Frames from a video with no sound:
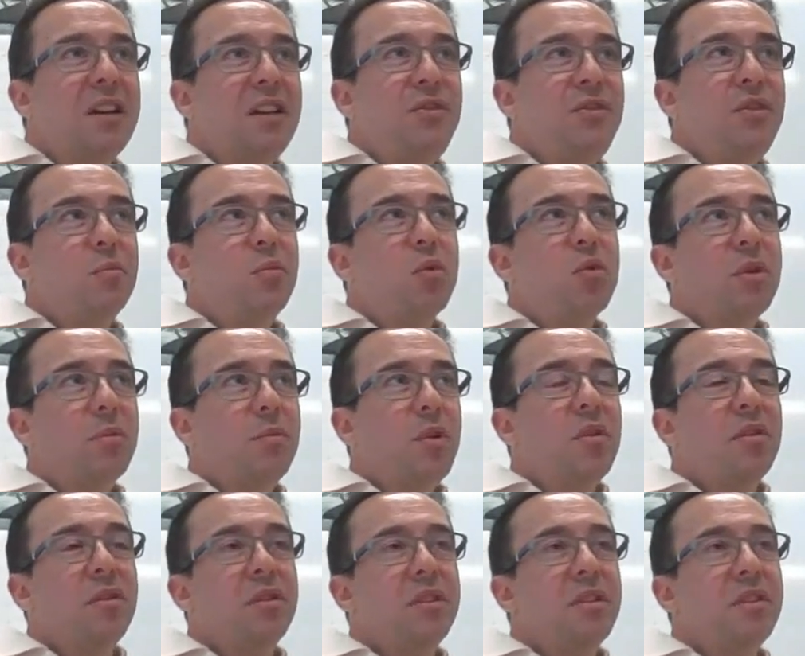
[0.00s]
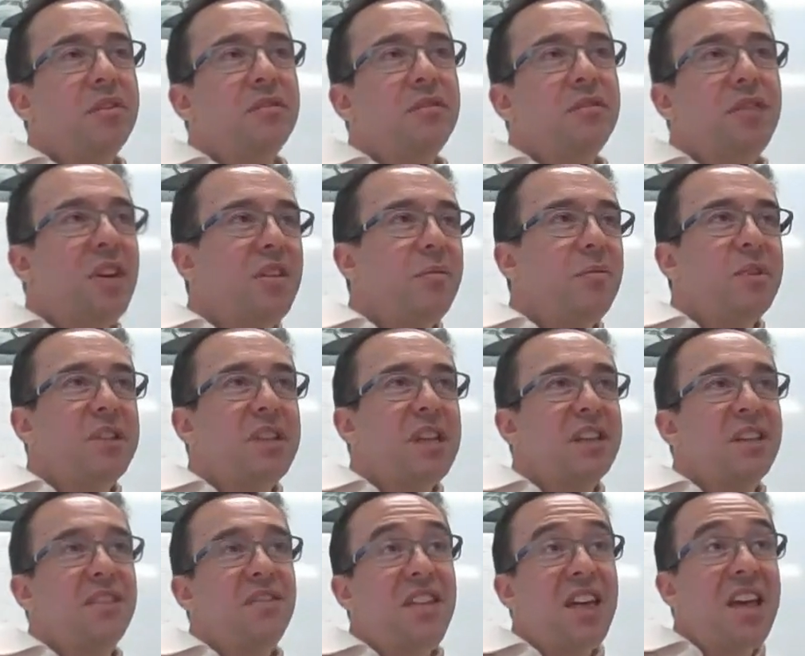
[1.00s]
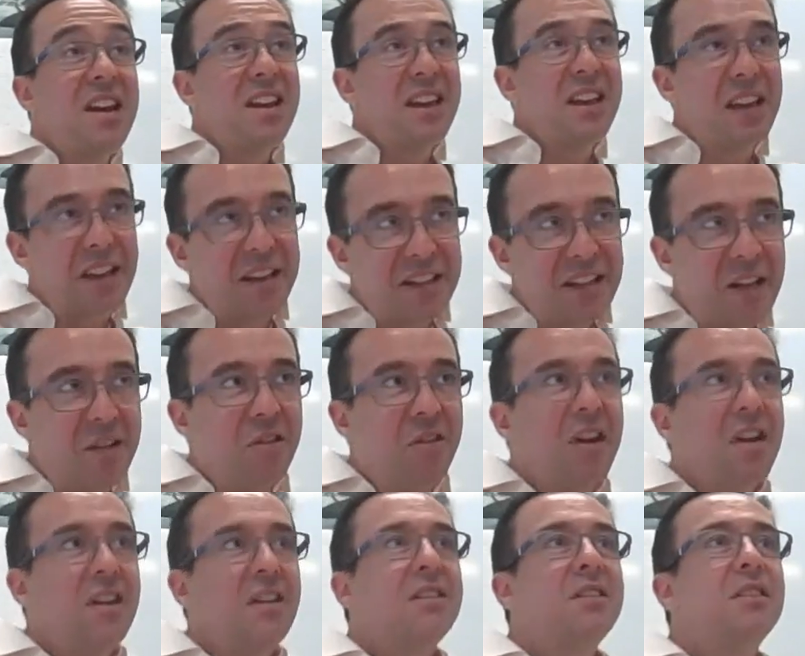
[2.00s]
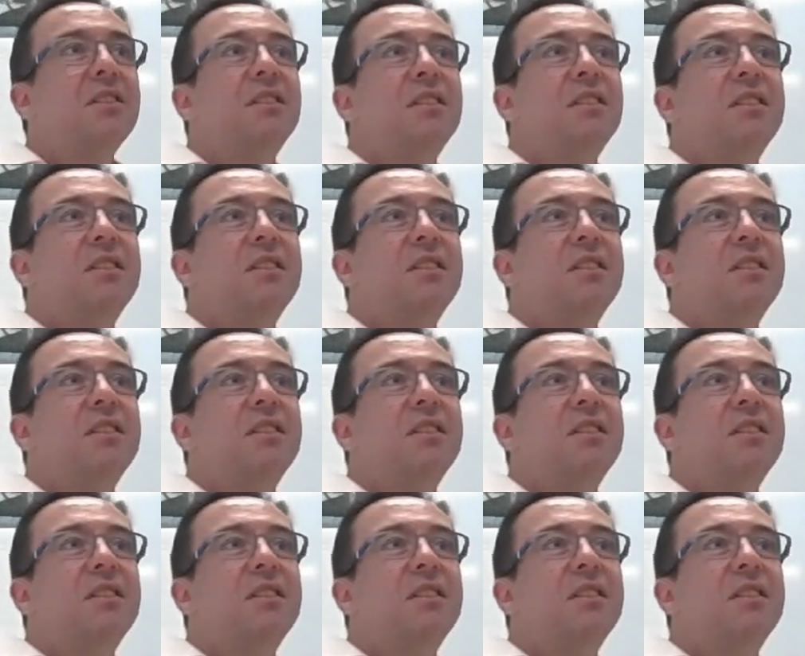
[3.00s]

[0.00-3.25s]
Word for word: If you bought a bond at five percent and then it gets downgraded,